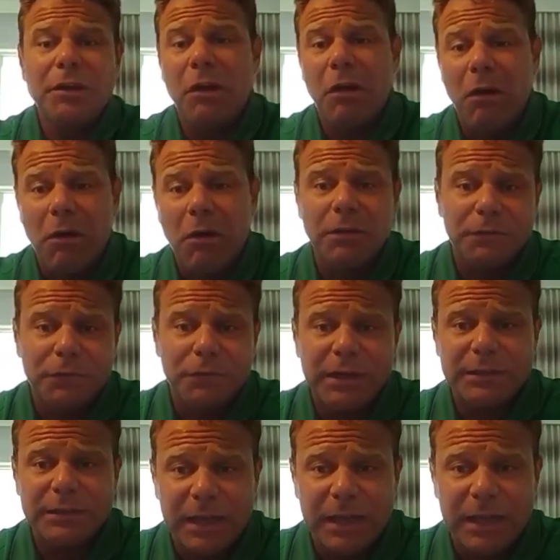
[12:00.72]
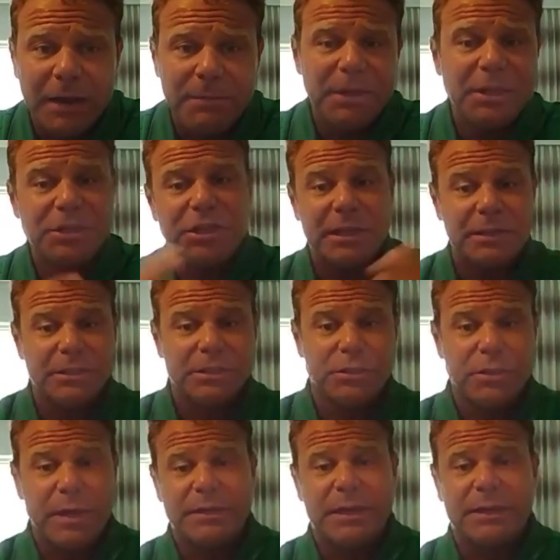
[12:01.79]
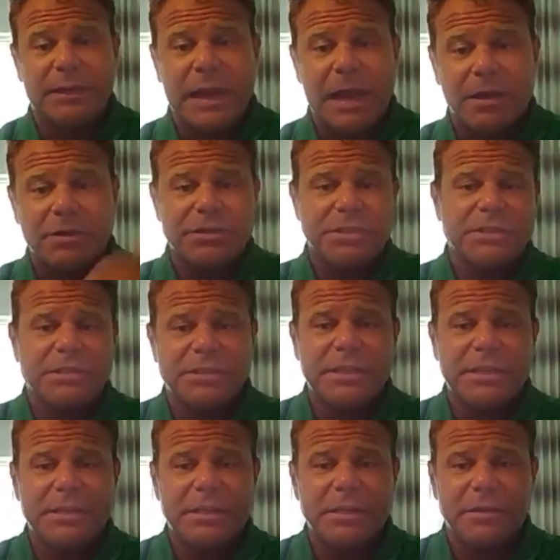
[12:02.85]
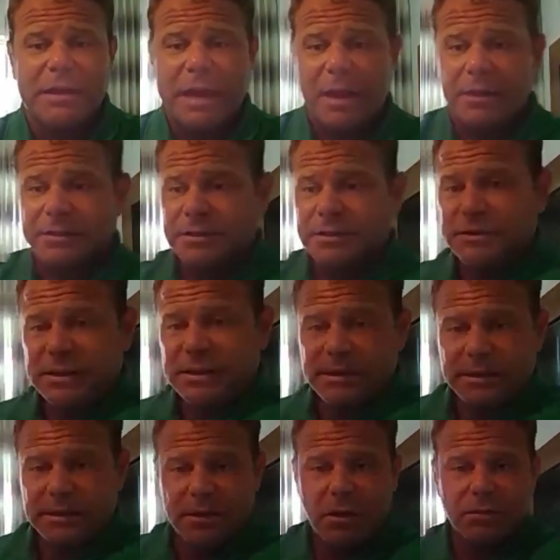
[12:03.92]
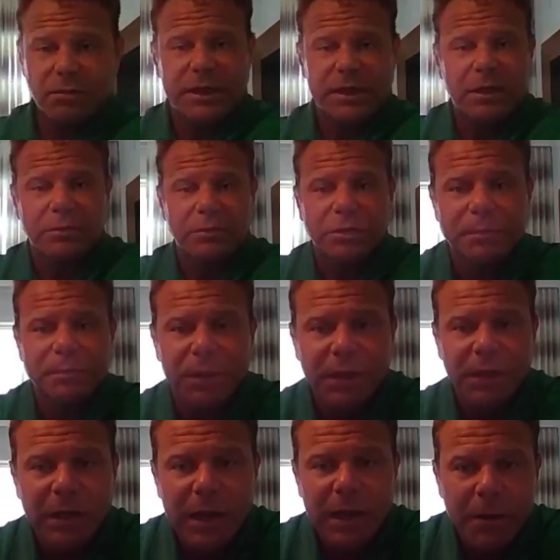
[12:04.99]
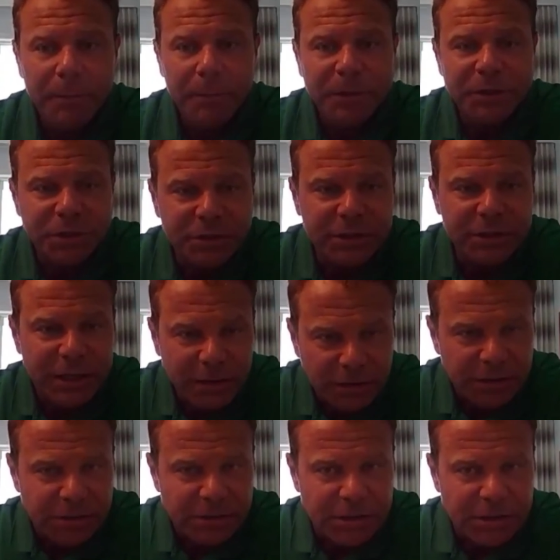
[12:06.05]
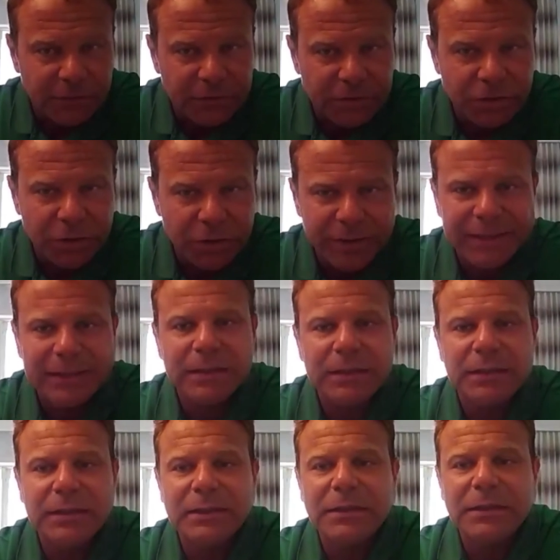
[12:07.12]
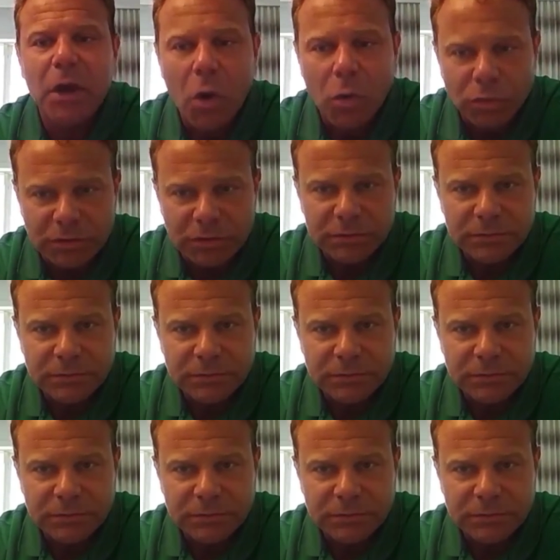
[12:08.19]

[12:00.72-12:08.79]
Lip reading: all the freaking time because you got this great technology and sitting in your house and sitting in the hotel room, but you're killing yourself to do it, don't.